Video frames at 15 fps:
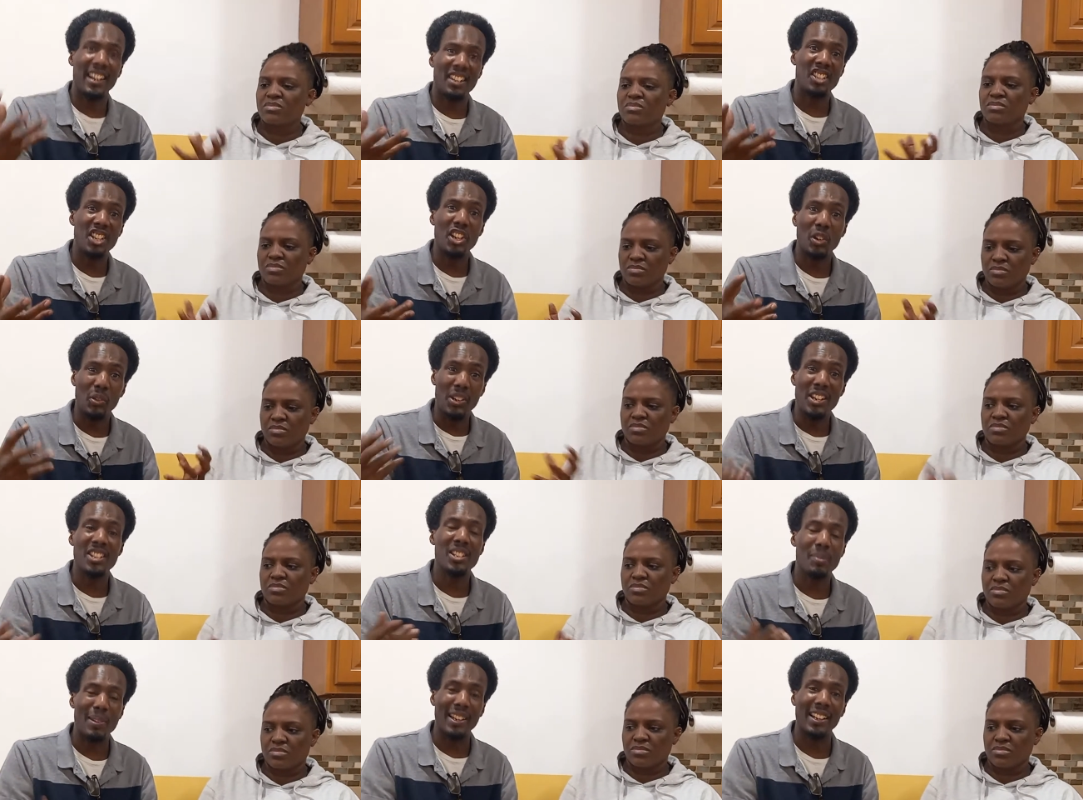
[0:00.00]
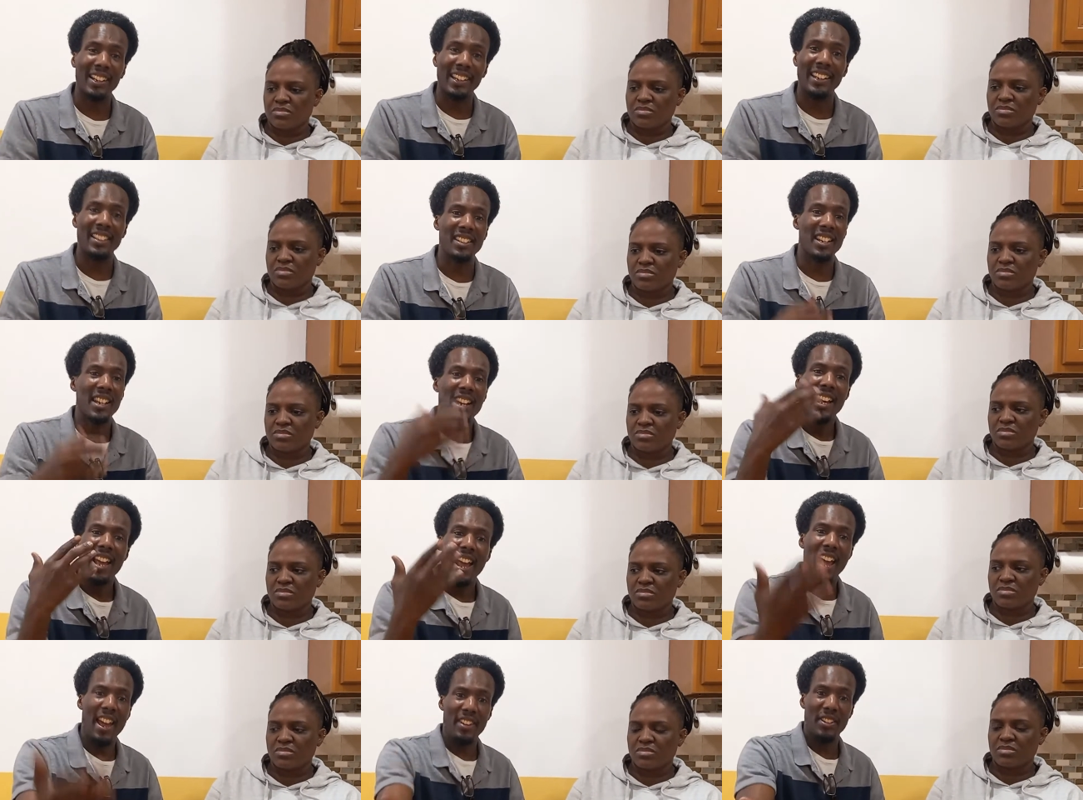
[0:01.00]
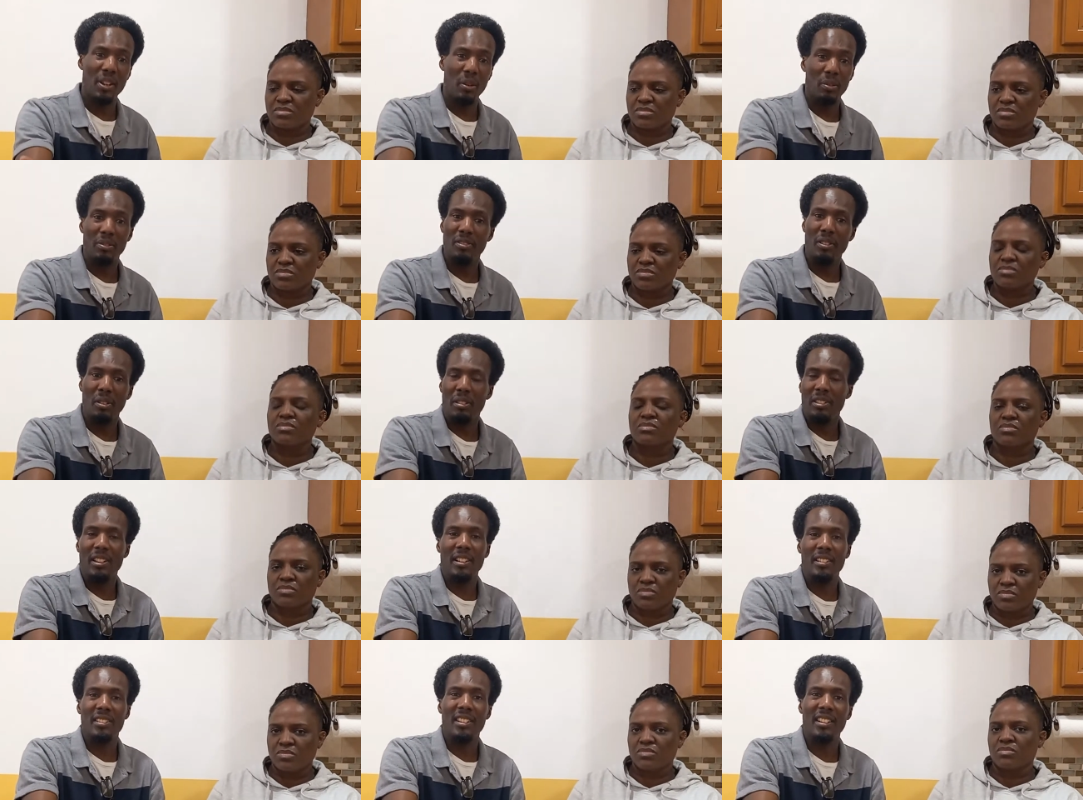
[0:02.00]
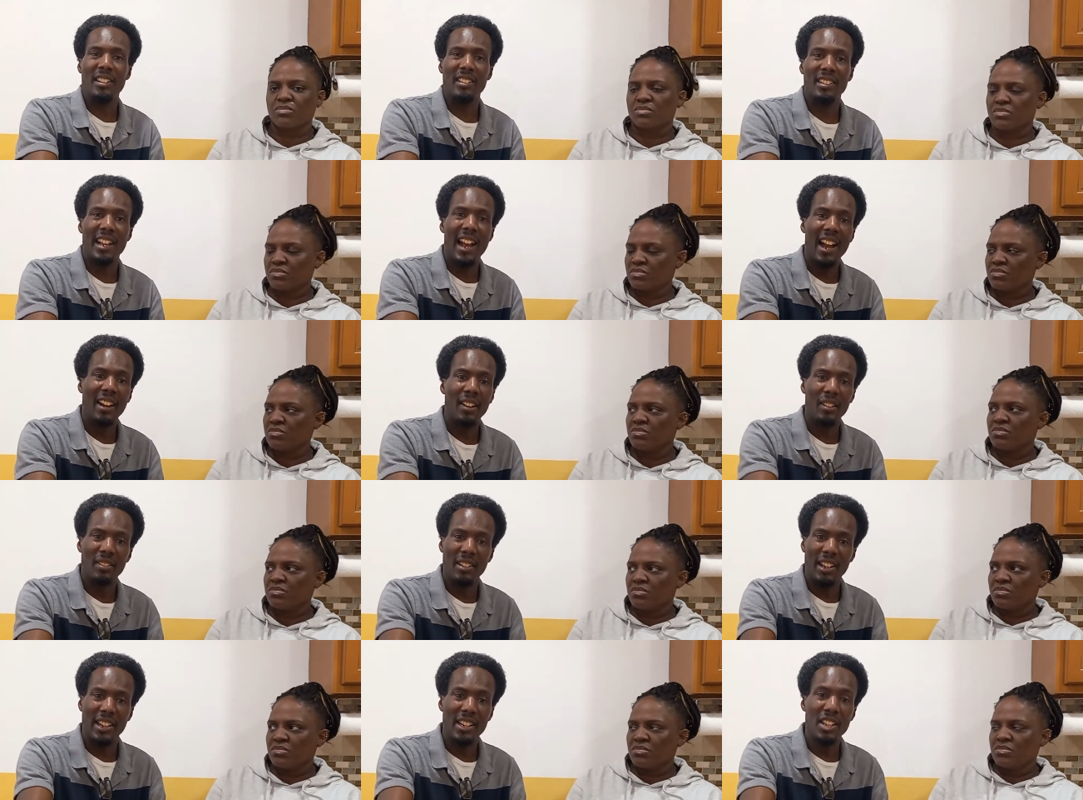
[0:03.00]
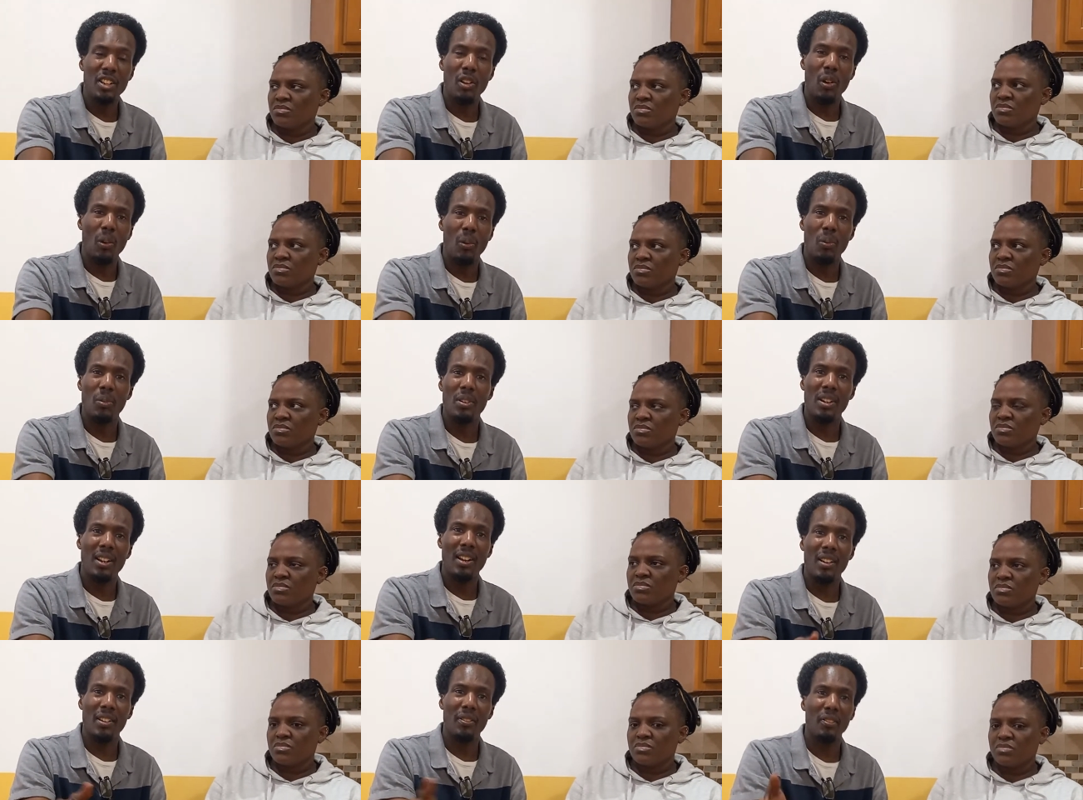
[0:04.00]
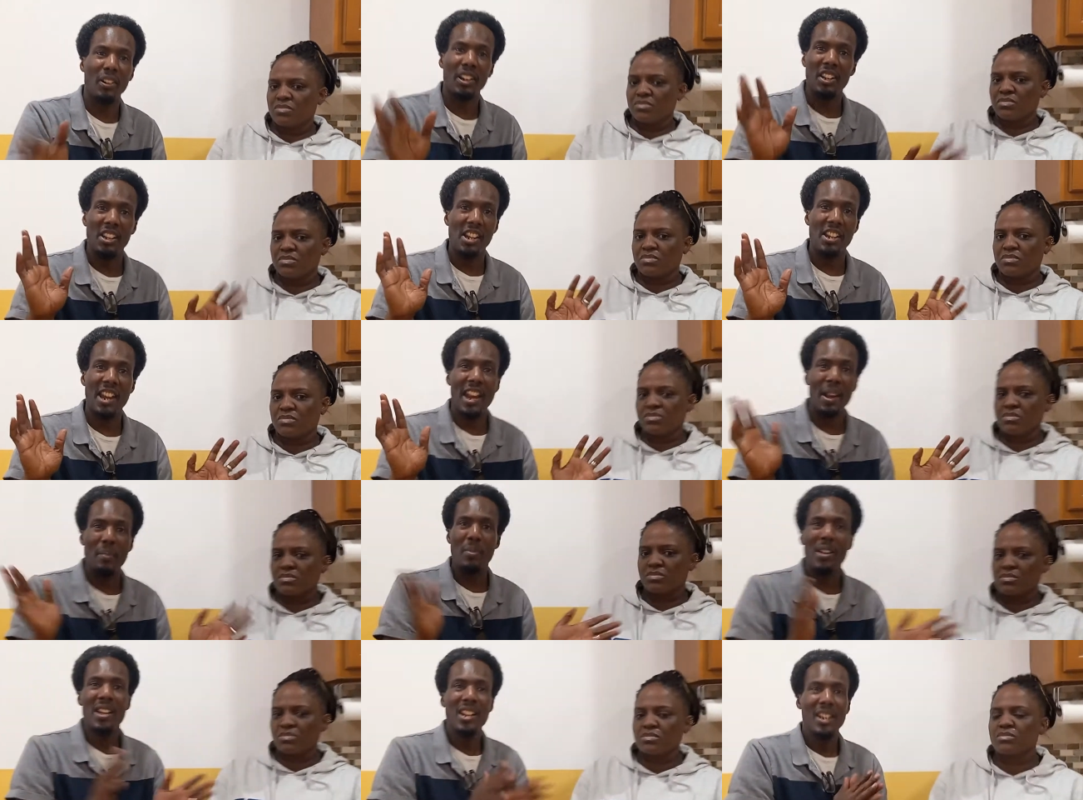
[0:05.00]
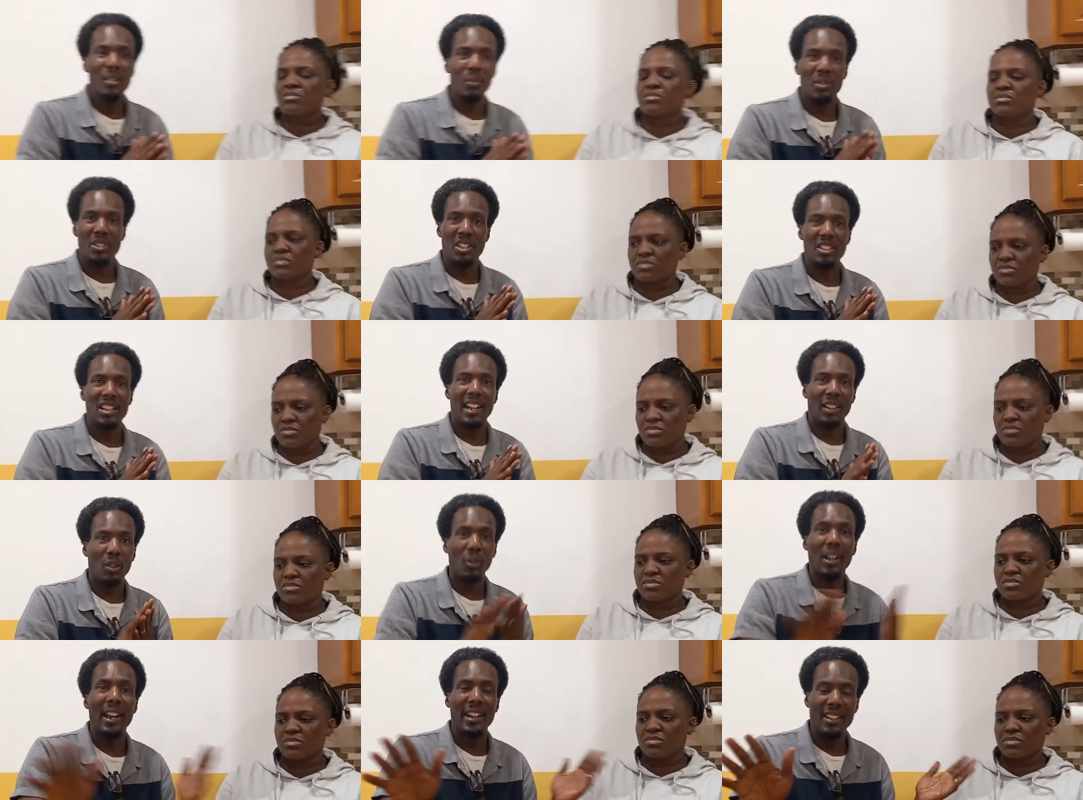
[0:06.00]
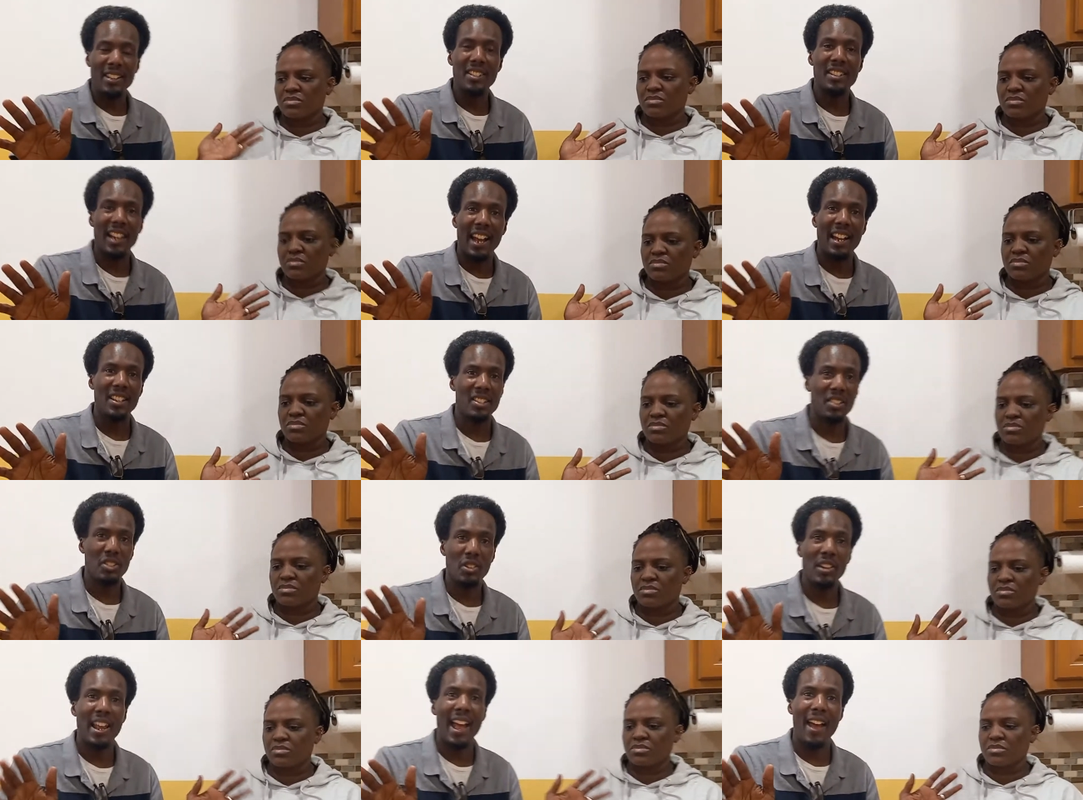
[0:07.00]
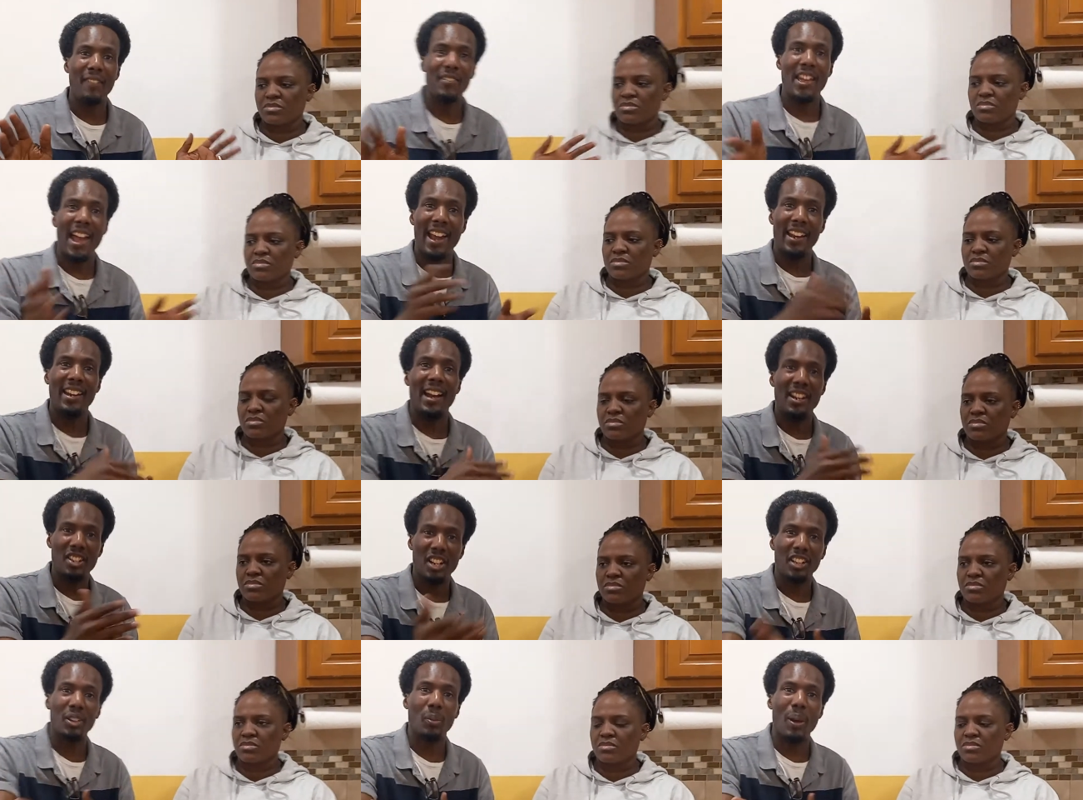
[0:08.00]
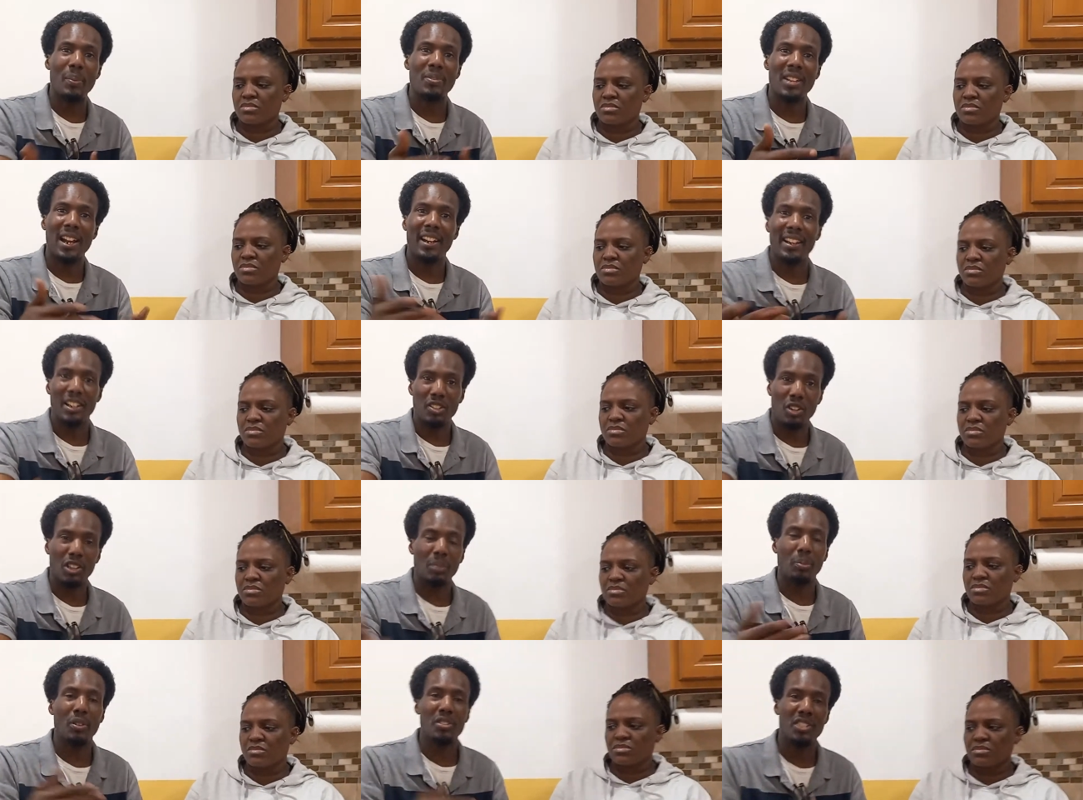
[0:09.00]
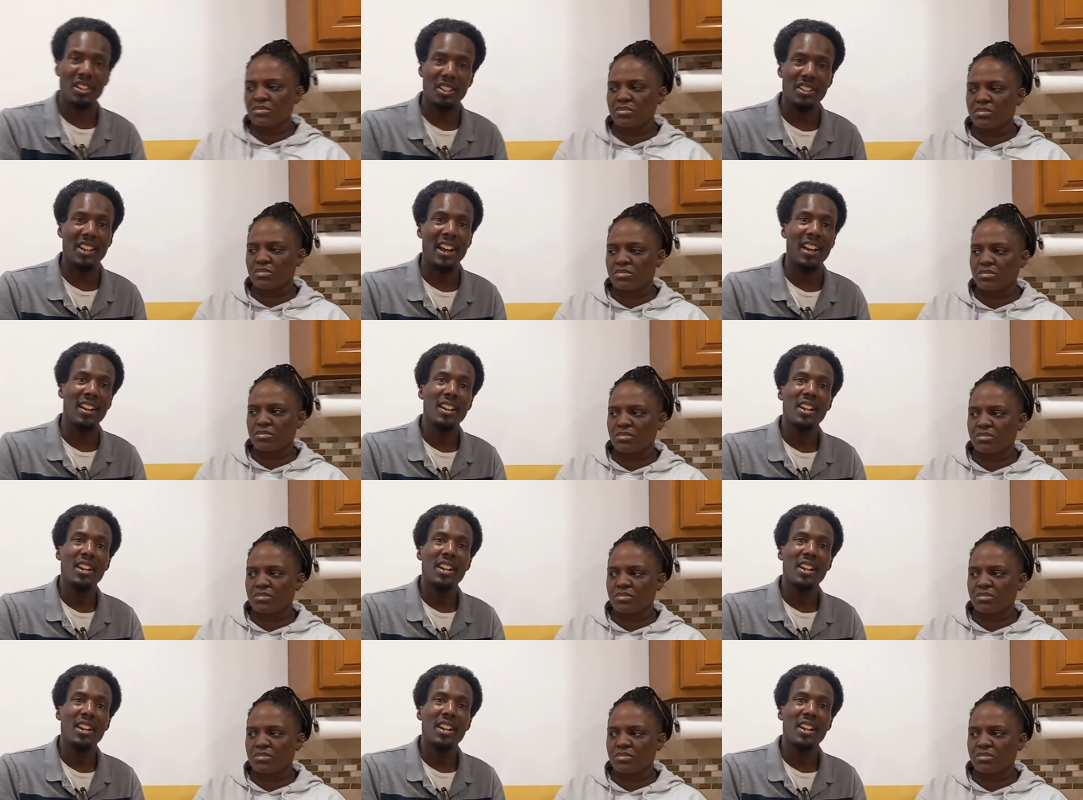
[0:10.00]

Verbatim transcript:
Speaker 1: that's here needs to be cleaned. And the the the, the, the actor, eco on the front of the name was just like, okay, these guys should have that, and I checked the website and I talked the person, yeah